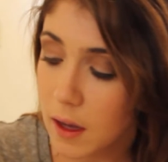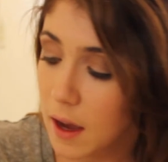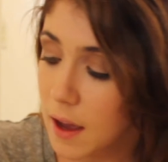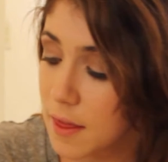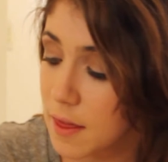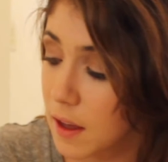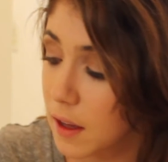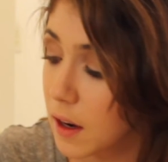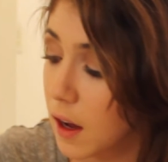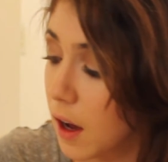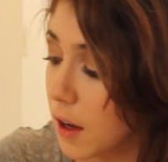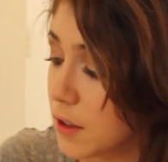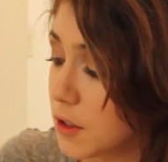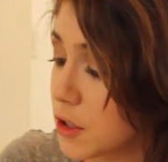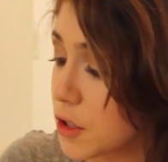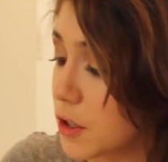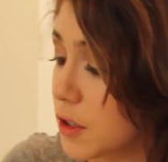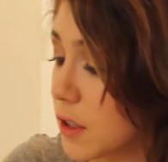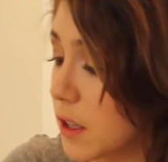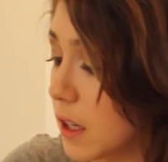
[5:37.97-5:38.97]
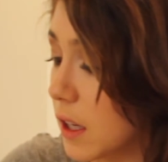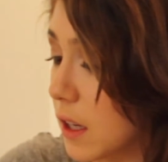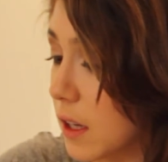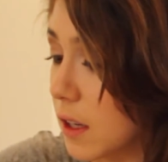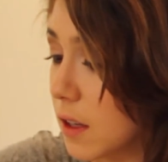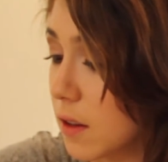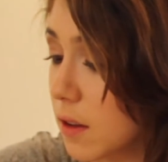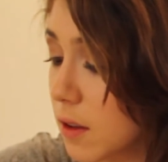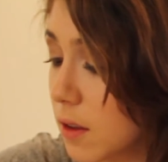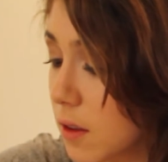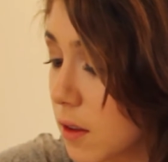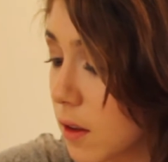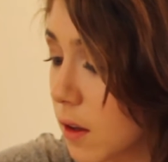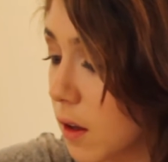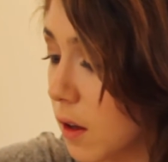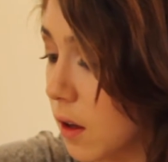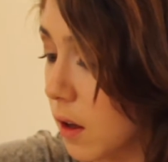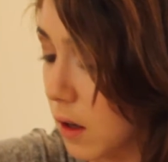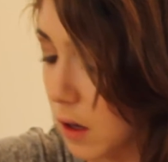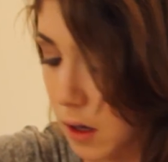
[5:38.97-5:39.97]
And then underneath,
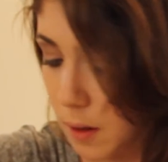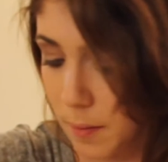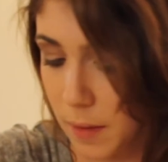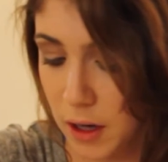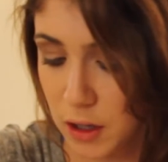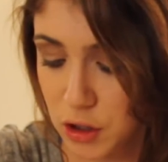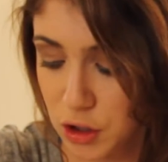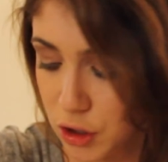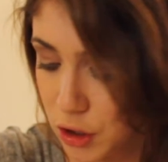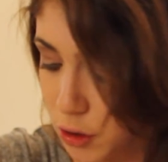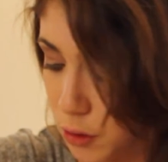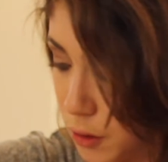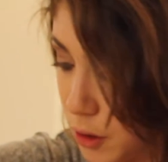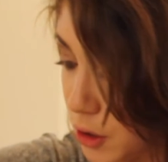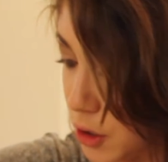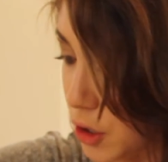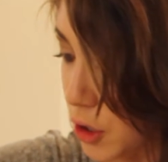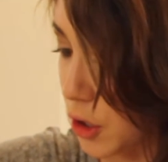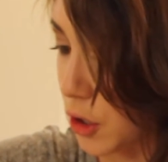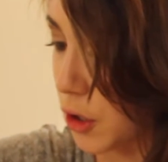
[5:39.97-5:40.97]
I'm actually going to